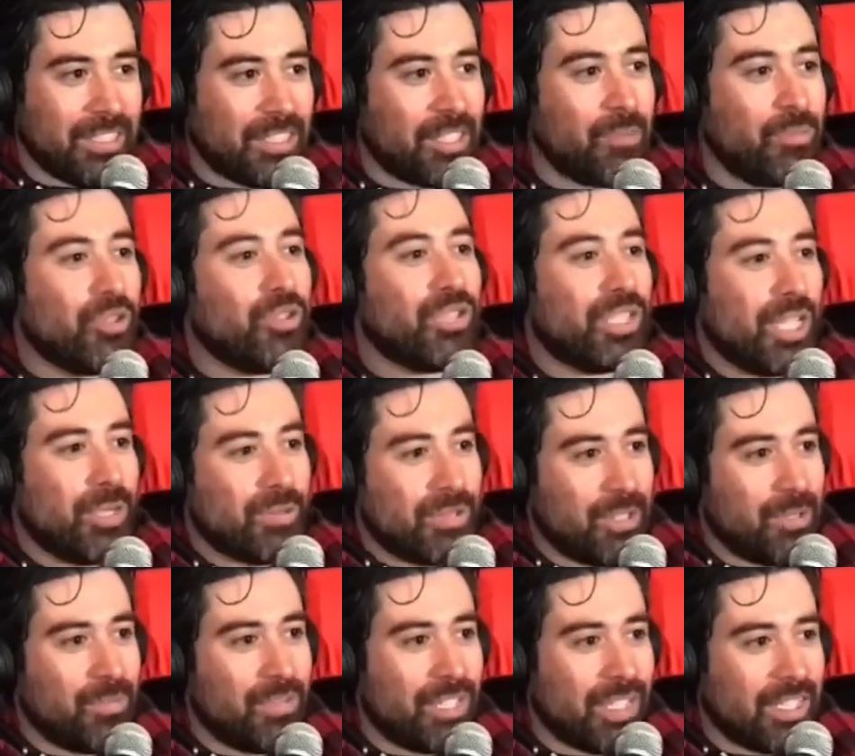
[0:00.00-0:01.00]
communicate with
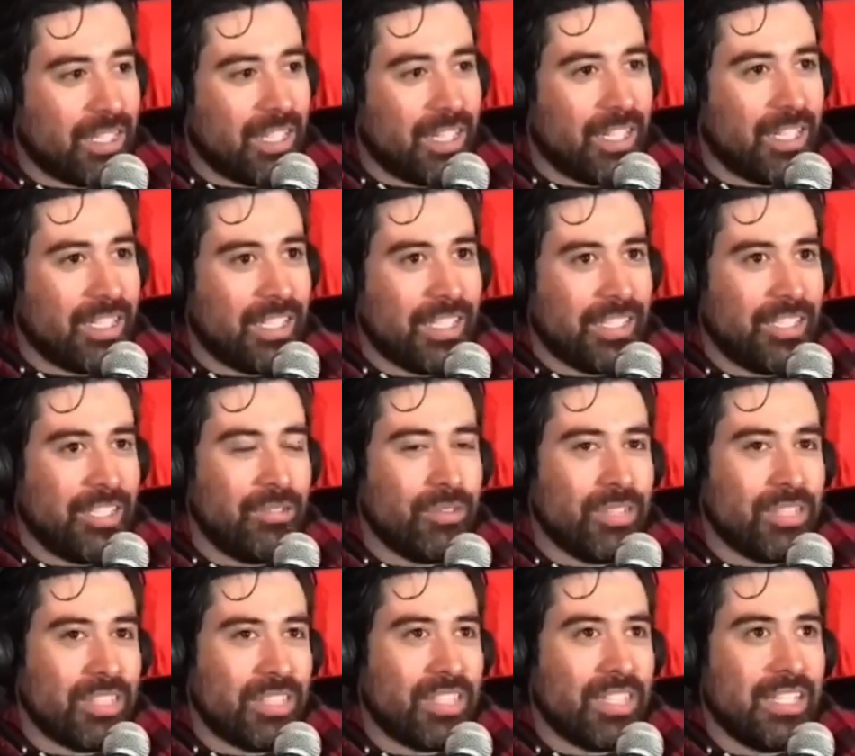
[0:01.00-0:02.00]
somebody like that, and you
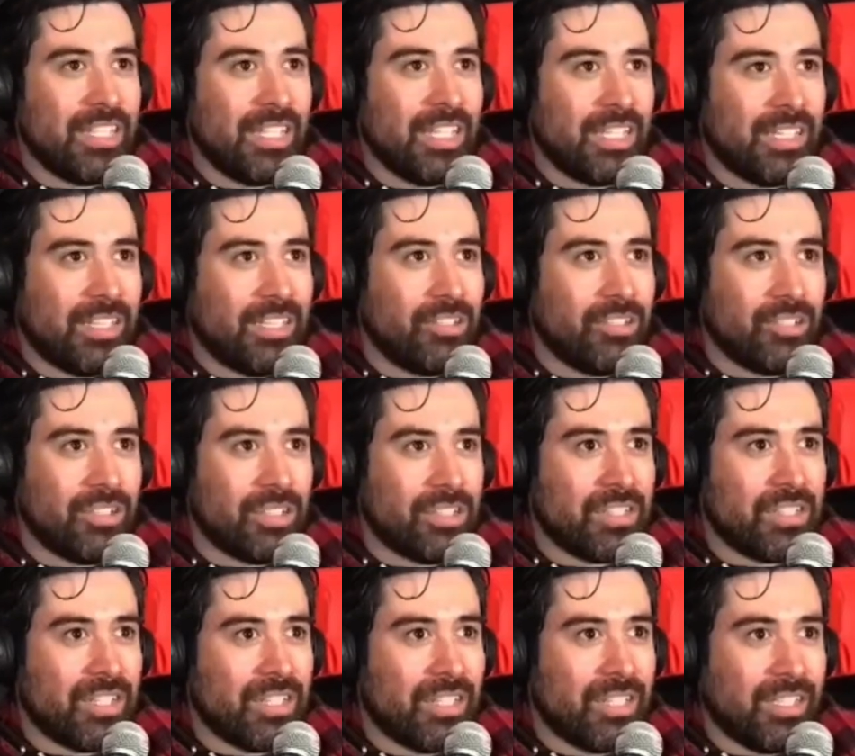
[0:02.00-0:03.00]
just see that they're just
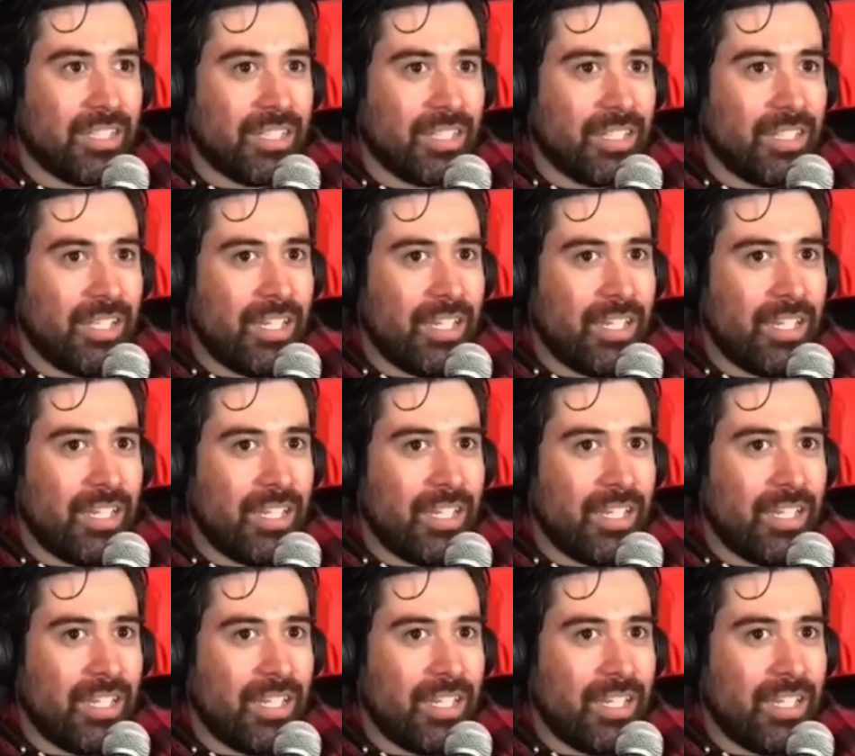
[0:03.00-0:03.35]
like,